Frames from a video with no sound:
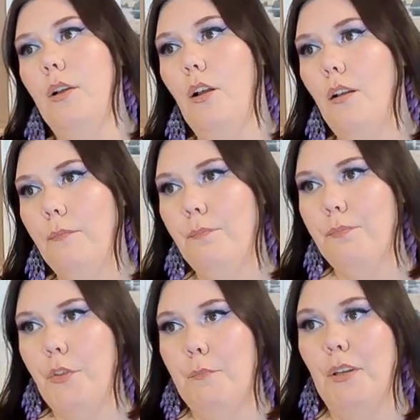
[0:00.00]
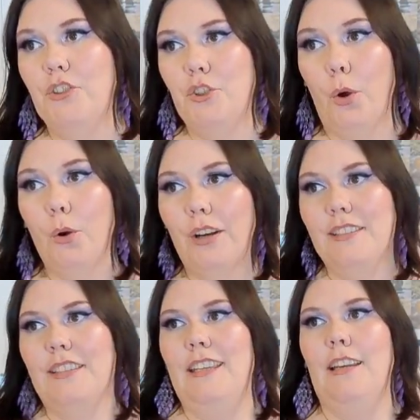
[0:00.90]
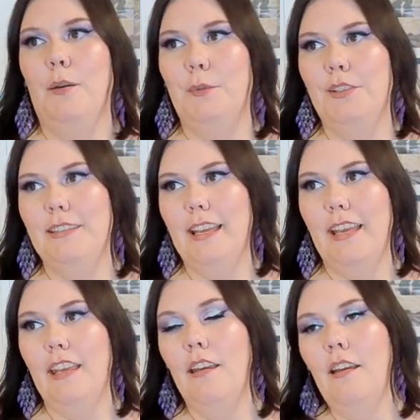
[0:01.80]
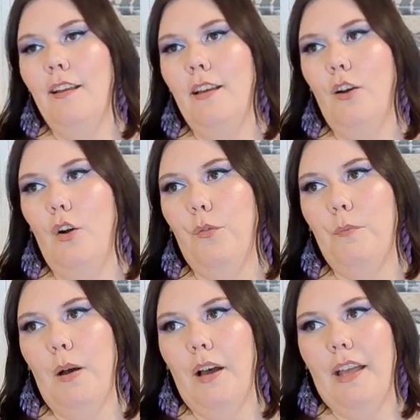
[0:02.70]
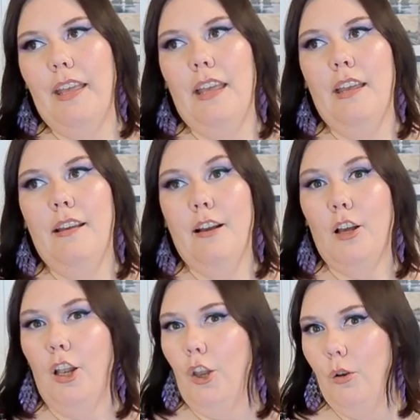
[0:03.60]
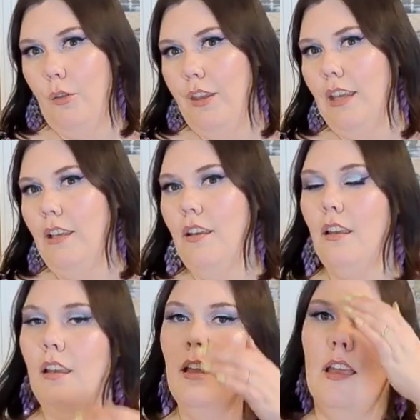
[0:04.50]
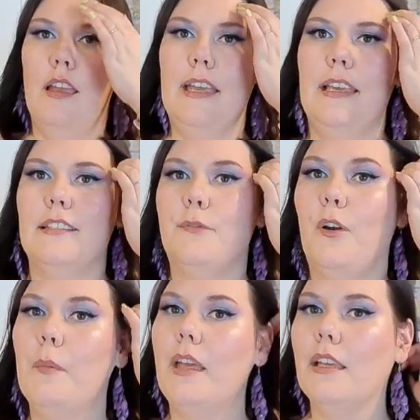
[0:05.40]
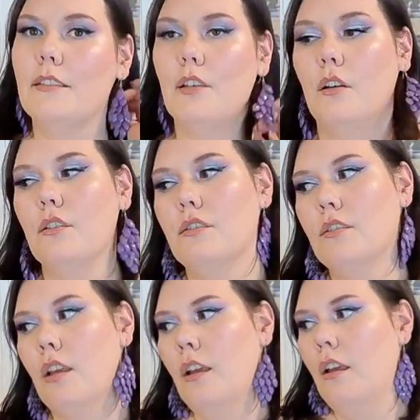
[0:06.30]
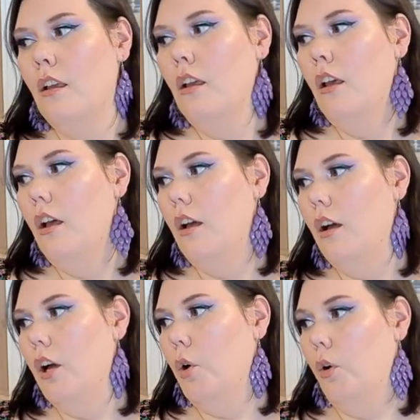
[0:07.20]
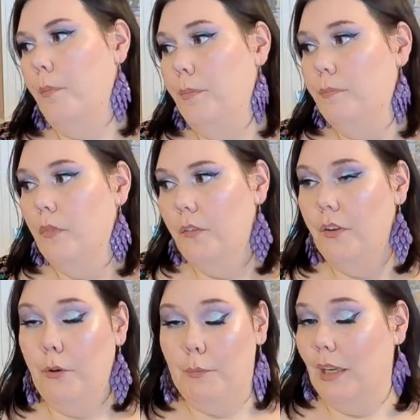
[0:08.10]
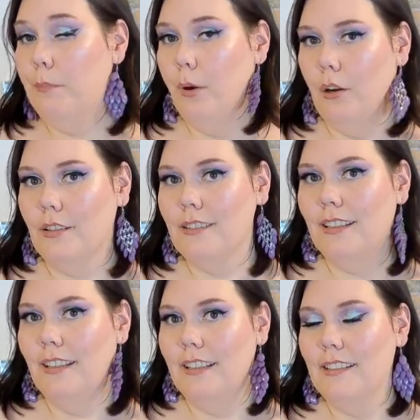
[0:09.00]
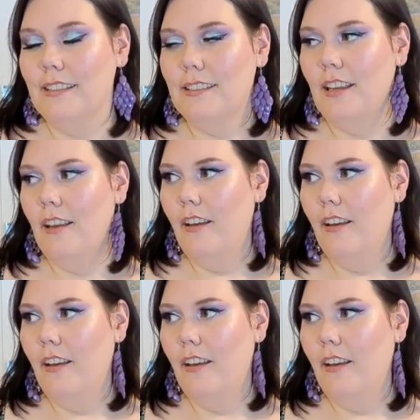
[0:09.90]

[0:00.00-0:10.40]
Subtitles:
The majority, I would say, of my clothing is from ASOS, or a very big part at least.